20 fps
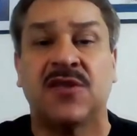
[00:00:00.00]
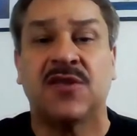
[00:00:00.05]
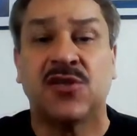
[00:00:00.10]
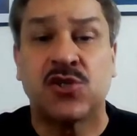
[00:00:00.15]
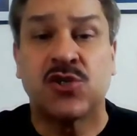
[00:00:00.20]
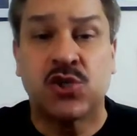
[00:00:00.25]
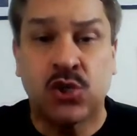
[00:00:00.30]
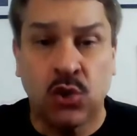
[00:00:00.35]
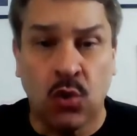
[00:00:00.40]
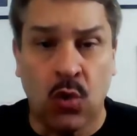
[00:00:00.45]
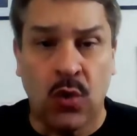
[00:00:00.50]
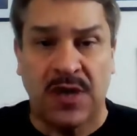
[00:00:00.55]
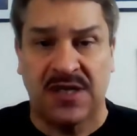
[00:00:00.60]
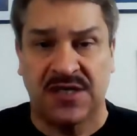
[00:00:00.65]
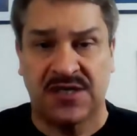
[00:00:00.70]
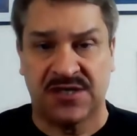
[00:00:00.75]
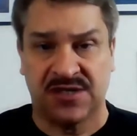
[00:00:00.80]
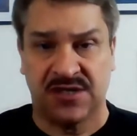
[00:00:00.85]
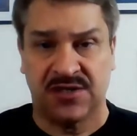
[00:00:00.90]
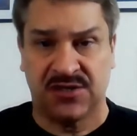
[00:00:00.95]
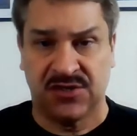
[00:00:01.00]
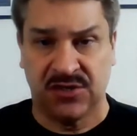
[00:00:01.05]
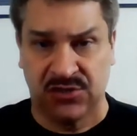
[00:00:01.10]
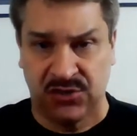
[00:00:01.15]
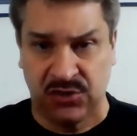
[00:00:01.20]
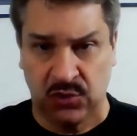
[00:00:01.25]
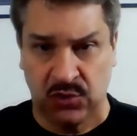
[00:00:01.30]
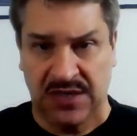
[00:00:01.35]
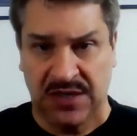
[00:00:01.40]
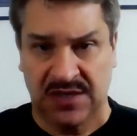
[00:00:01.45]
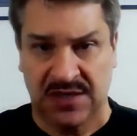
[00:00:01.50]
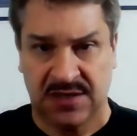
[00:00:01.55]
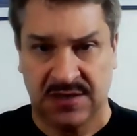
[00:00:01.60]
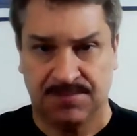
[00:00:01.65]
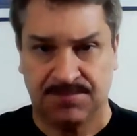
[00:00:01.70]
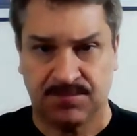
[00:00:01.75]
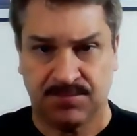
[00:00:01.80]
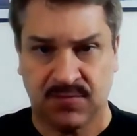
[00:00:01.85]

the choice to do it,